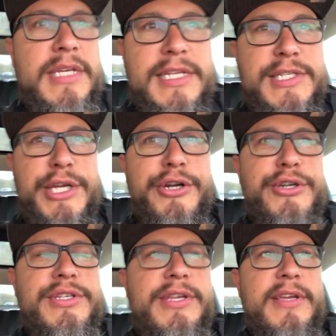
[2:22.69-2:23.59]
He had
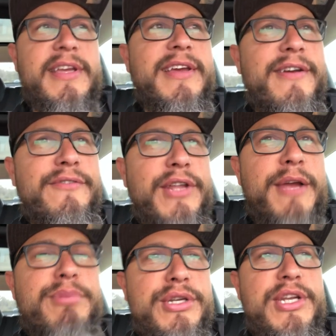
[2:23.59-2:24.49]
stickers for
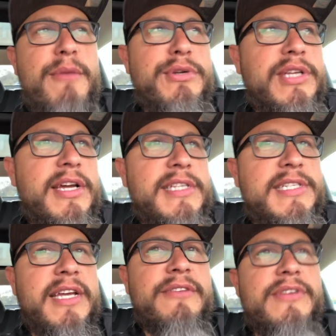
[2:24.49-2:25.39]
like putting numbers on and
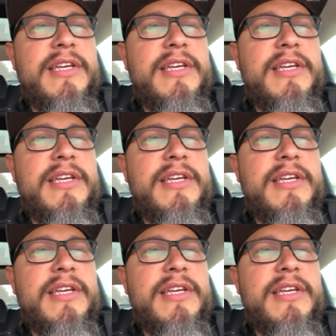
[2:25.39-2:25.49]
stuff.